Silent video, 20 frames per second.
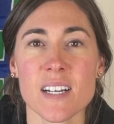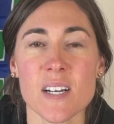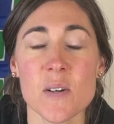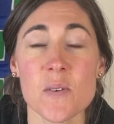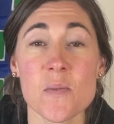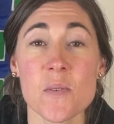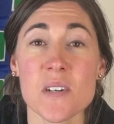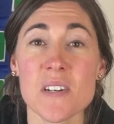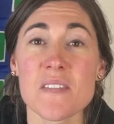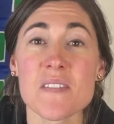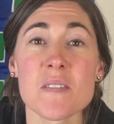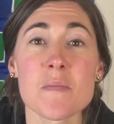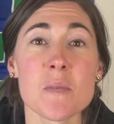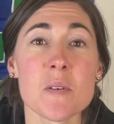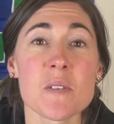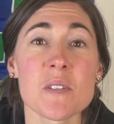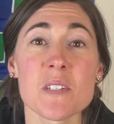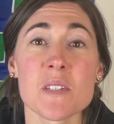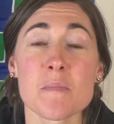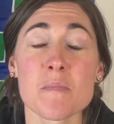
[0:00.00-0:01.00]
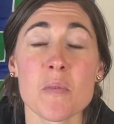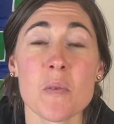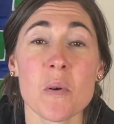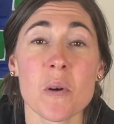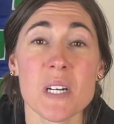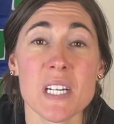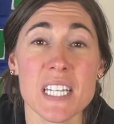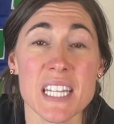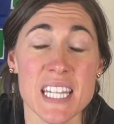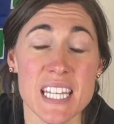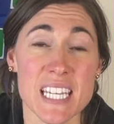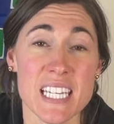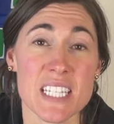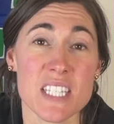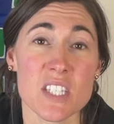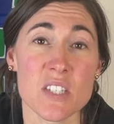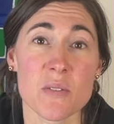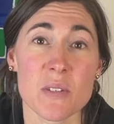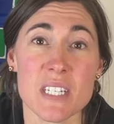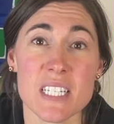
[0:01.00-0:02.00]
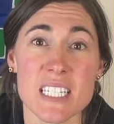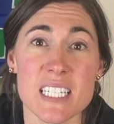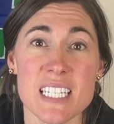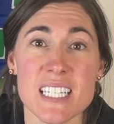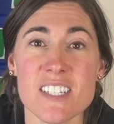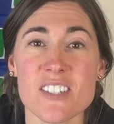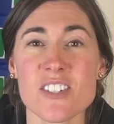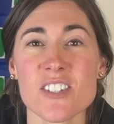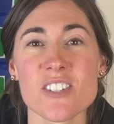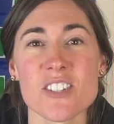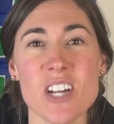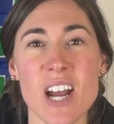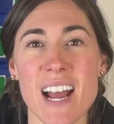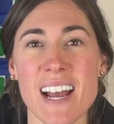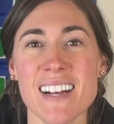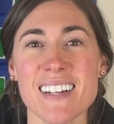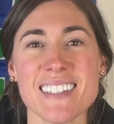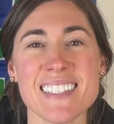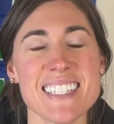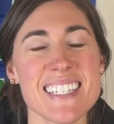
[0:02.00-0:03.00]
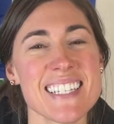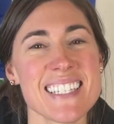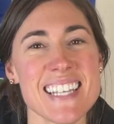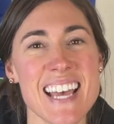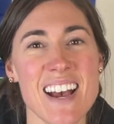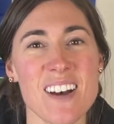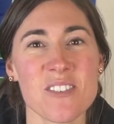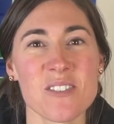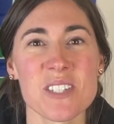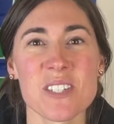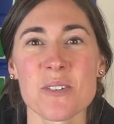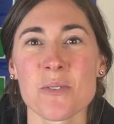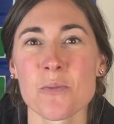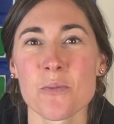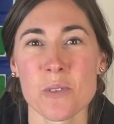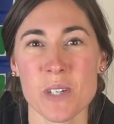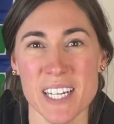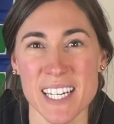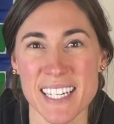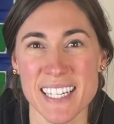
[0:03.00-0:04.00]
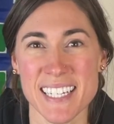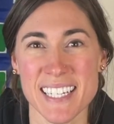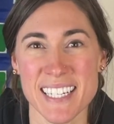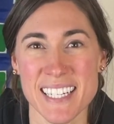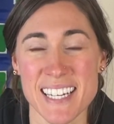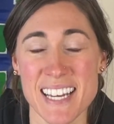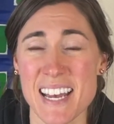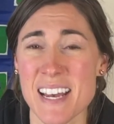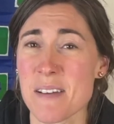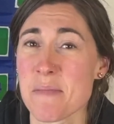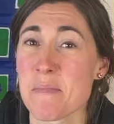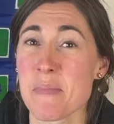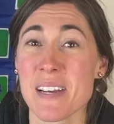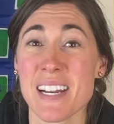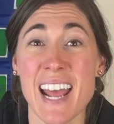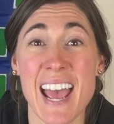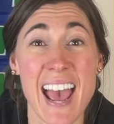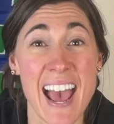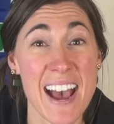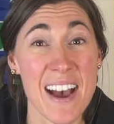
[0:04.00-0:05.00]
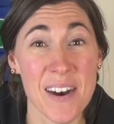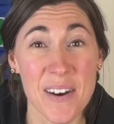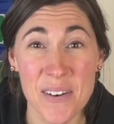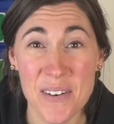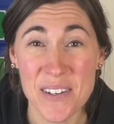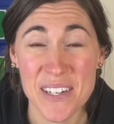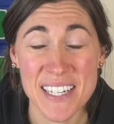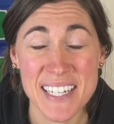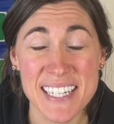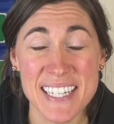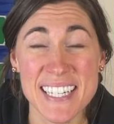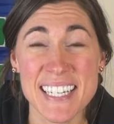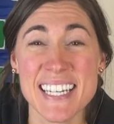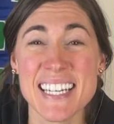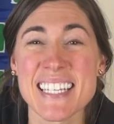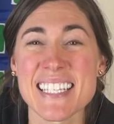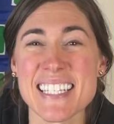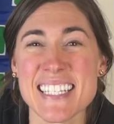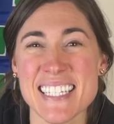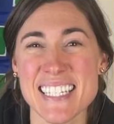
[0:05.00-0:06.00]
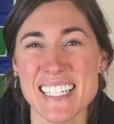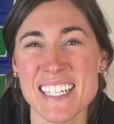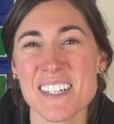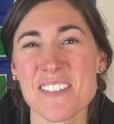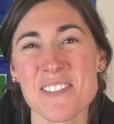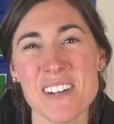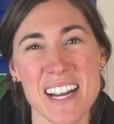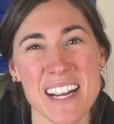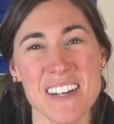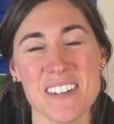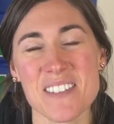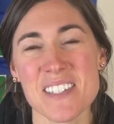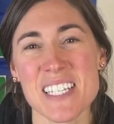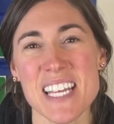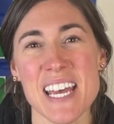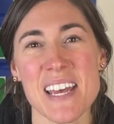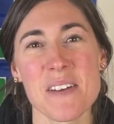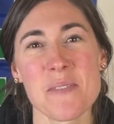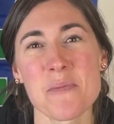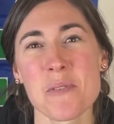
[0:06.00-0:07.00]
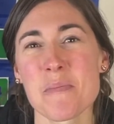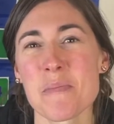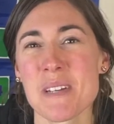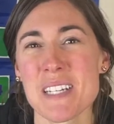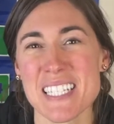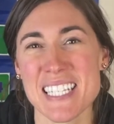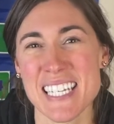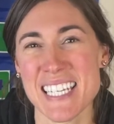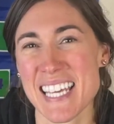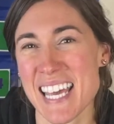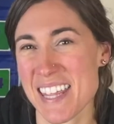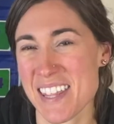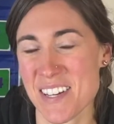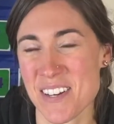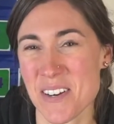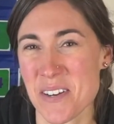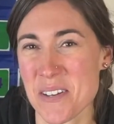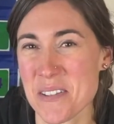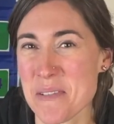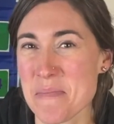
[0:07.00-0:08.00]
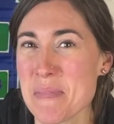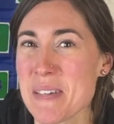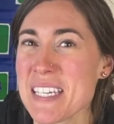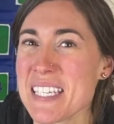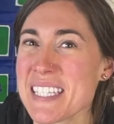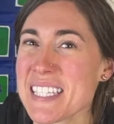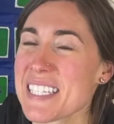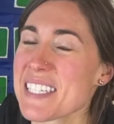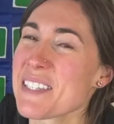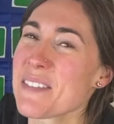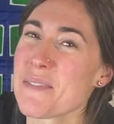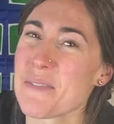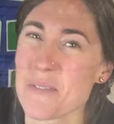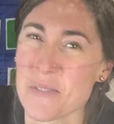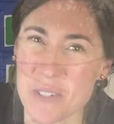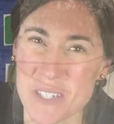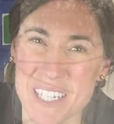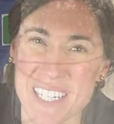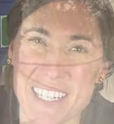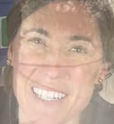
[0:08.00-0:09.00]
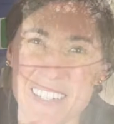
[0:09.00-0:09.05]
One of the most important things you can teach your child is how to read. But how? Stick around and we'll put together all the pieces for you.